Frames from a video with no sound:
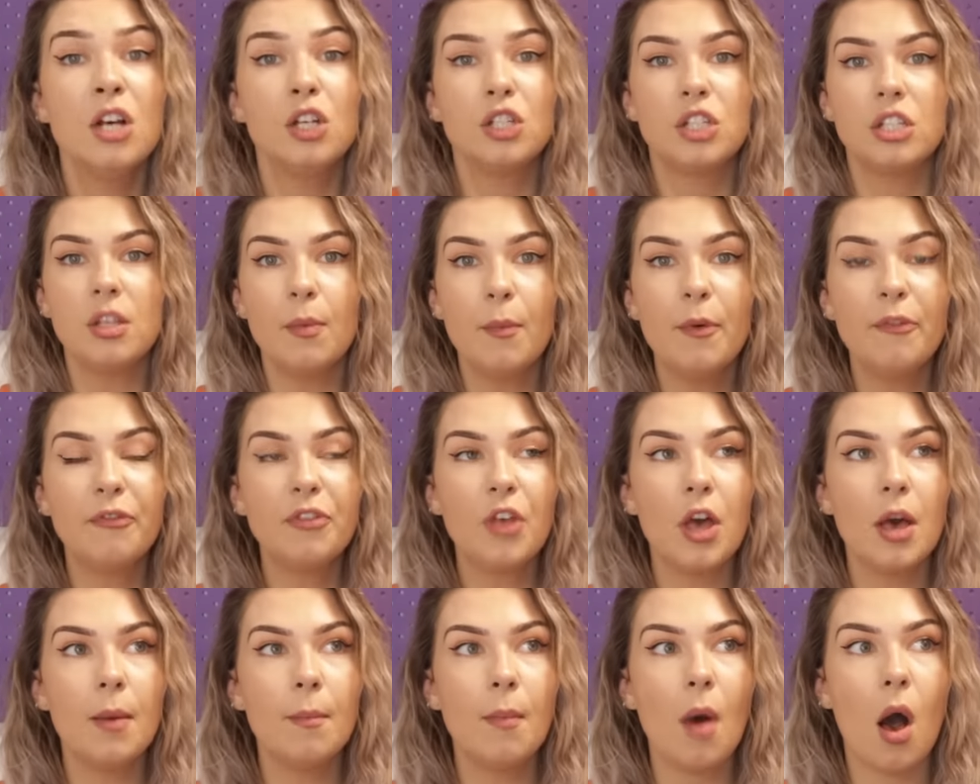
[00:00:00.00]
Some of
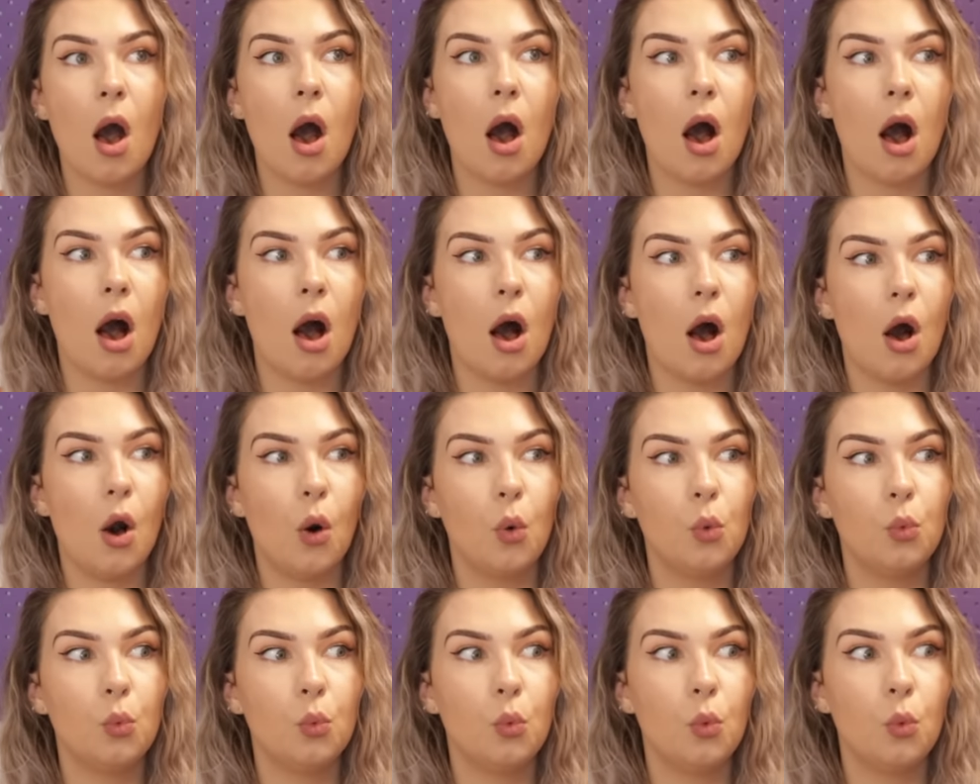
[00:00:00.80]
them are
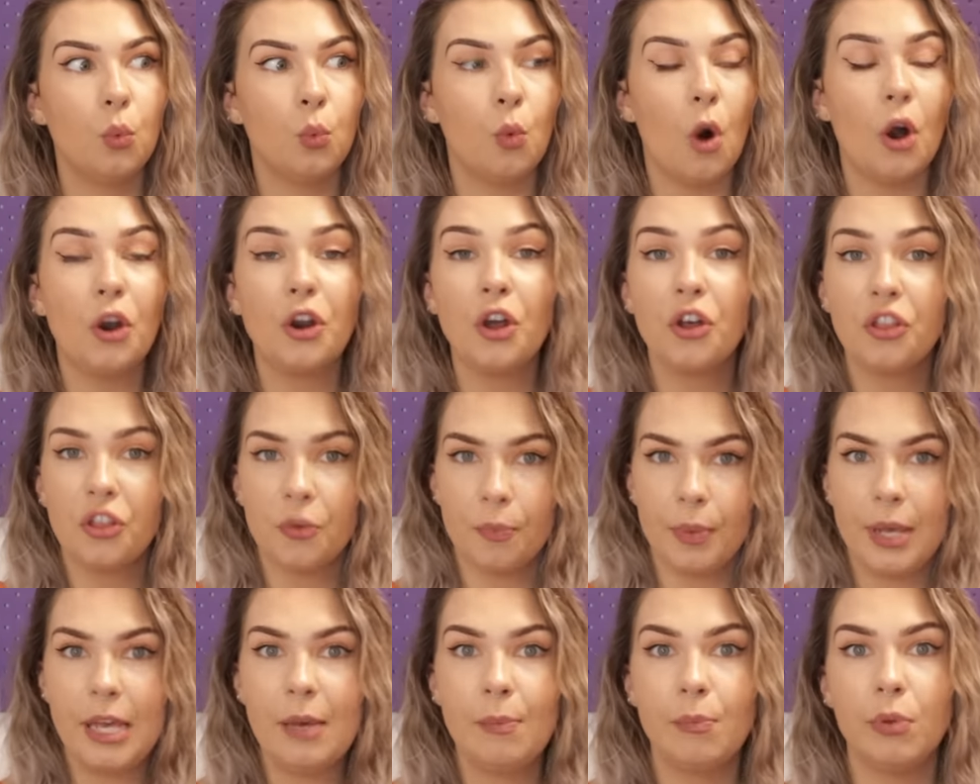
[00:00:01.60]
what
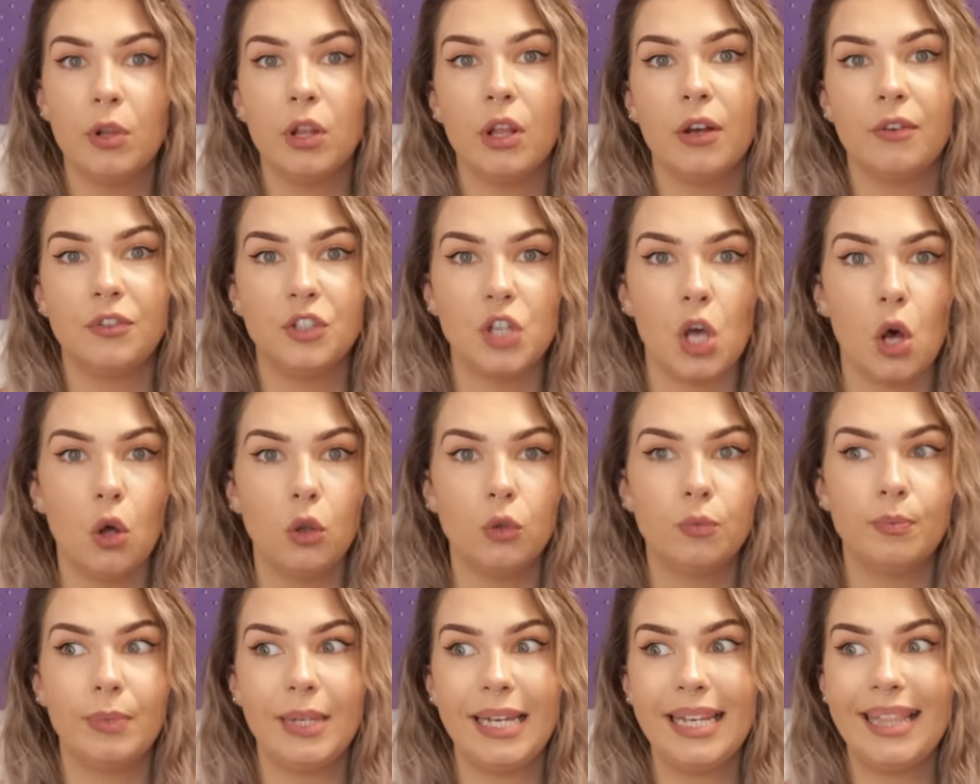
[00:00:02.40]
other people have
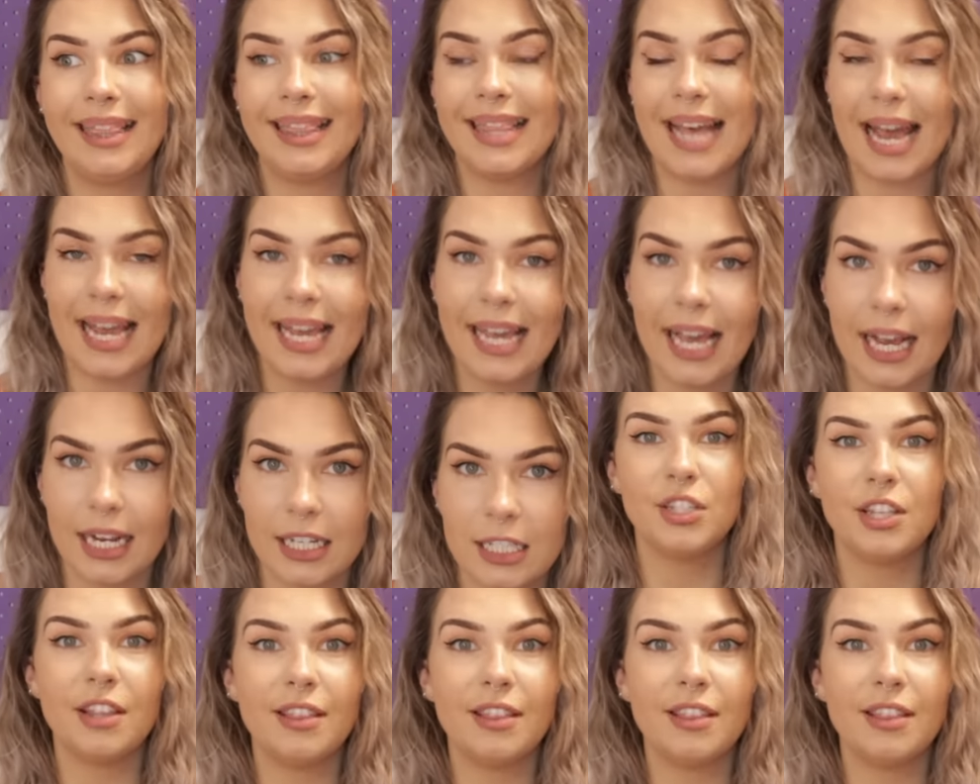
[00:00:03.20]
told me they experience.